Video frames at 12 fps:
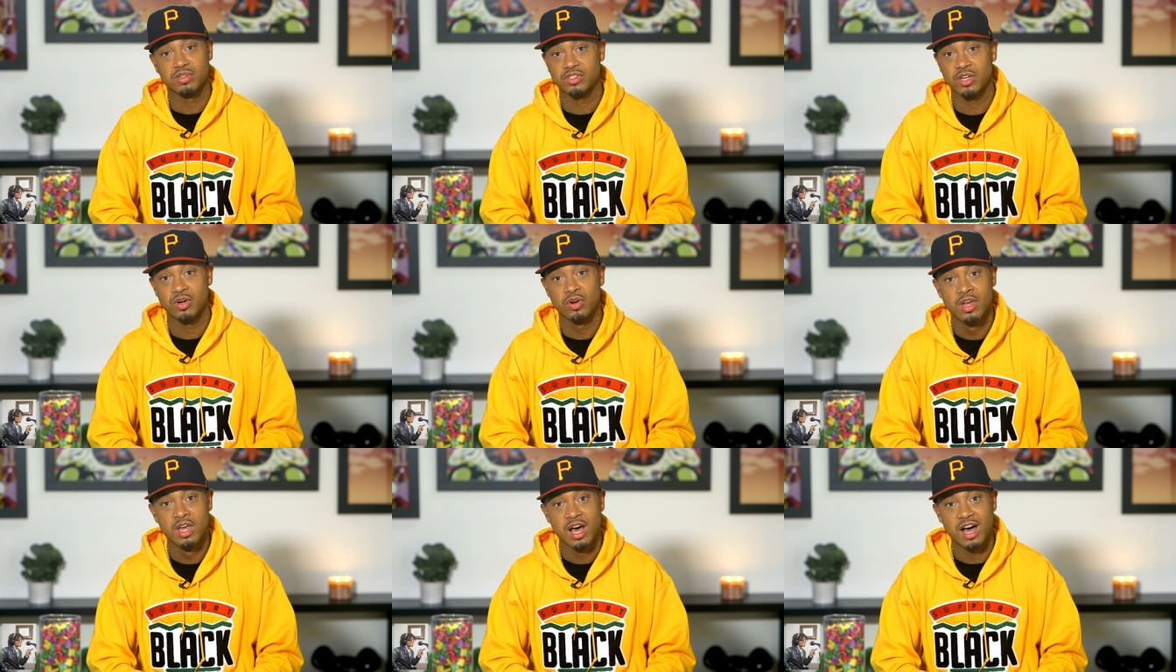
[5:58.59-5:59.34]
So
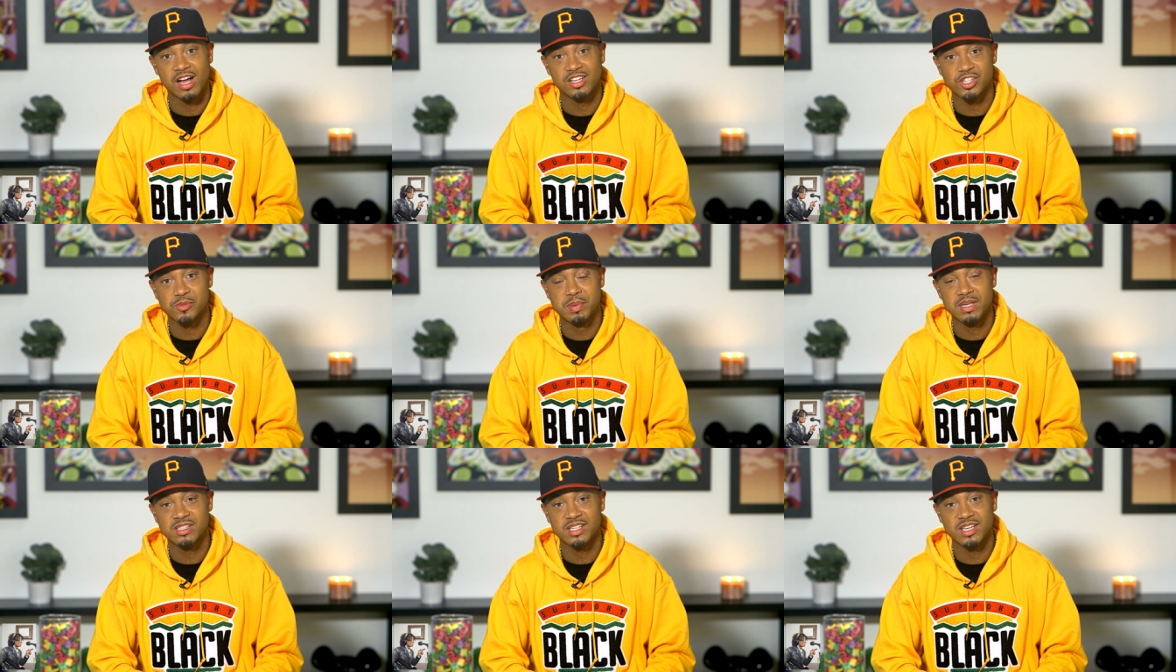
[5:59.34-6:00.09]
uh, just
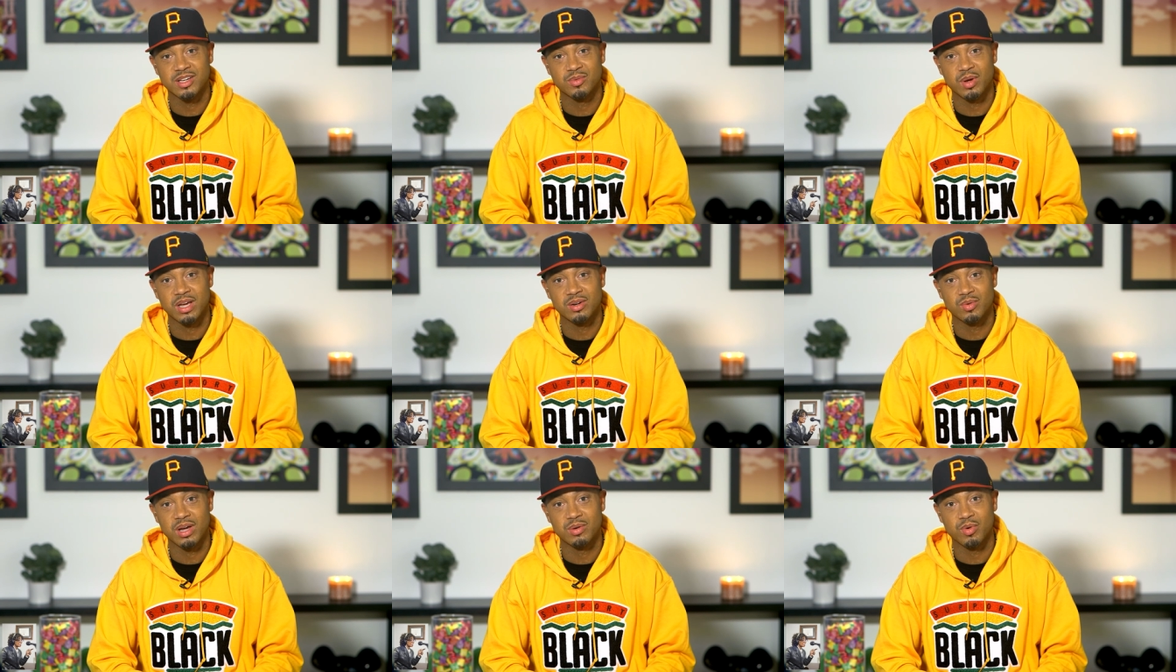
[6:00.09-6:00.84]
busy and
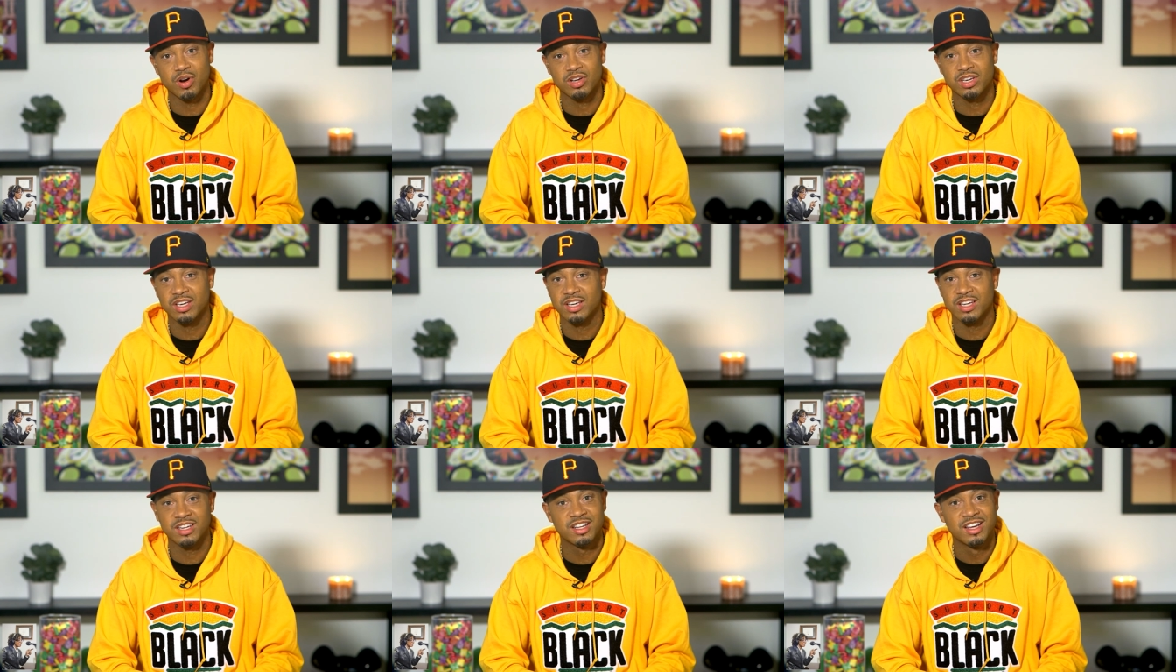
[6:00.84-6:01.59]
and, and, working.
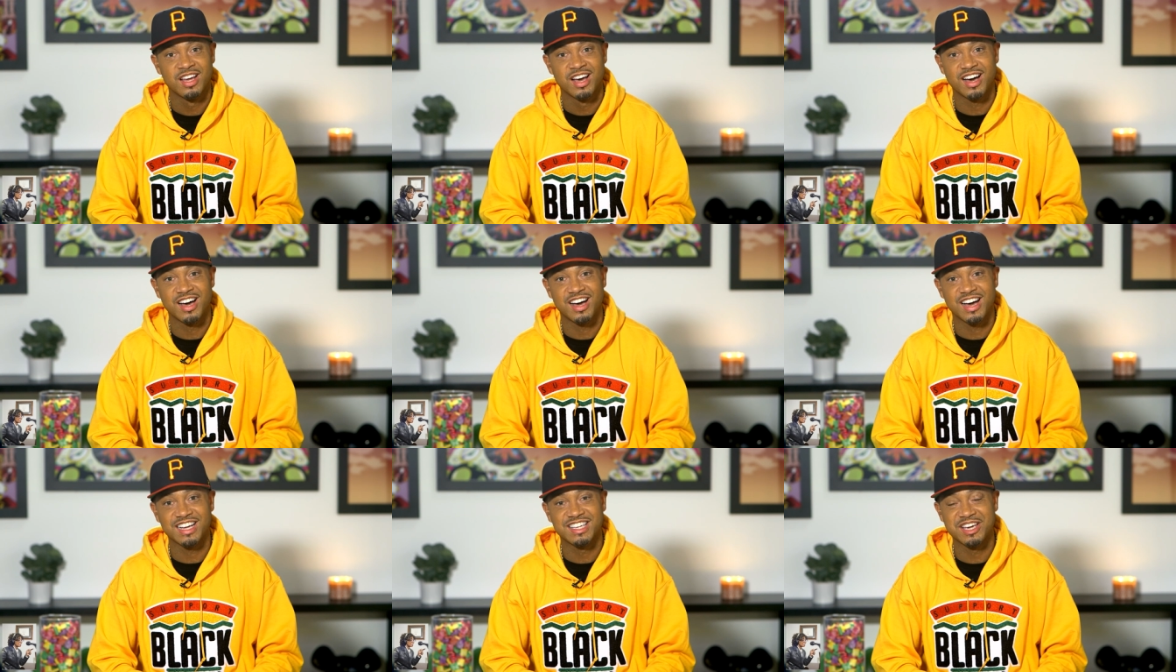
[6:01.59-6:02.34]
And uh,
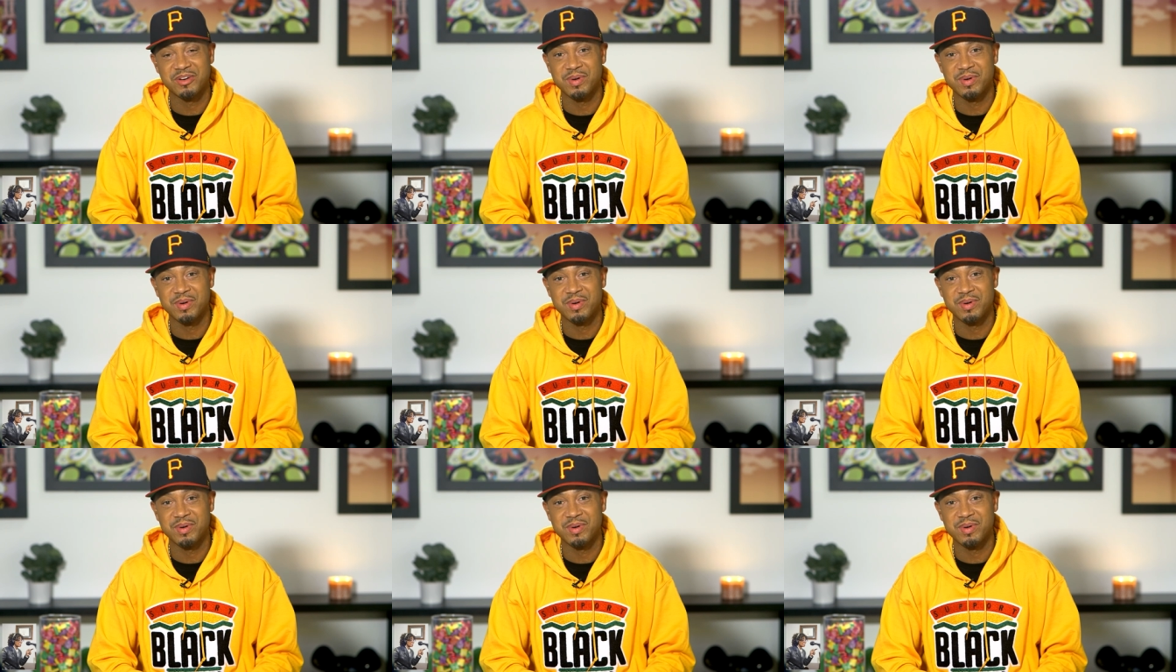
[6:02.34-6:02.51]
I can't